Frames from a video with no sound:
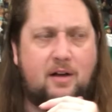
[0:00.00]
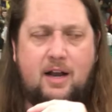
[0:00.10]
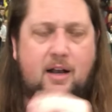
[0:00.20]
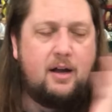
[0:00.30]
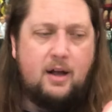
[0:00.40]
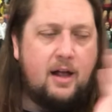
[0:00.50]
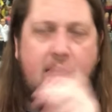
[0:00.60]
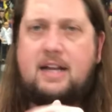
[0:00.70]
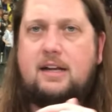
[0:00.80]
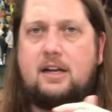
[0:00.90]
And
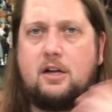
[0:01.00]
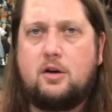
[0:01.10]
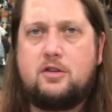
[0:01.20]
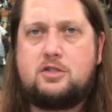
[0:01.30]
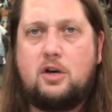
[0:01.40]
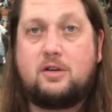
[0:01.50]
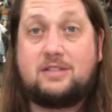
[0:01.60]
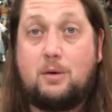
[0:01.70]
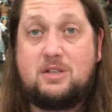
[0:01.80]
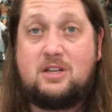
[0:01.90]
I didn't get to go to the show because
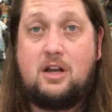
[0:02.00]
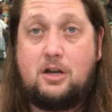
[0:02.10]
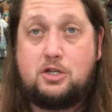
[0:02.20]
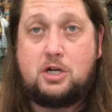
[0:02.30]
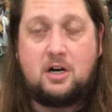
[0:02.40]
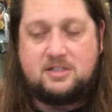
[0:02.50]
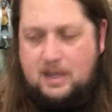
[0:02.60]
I wasn't in insurance.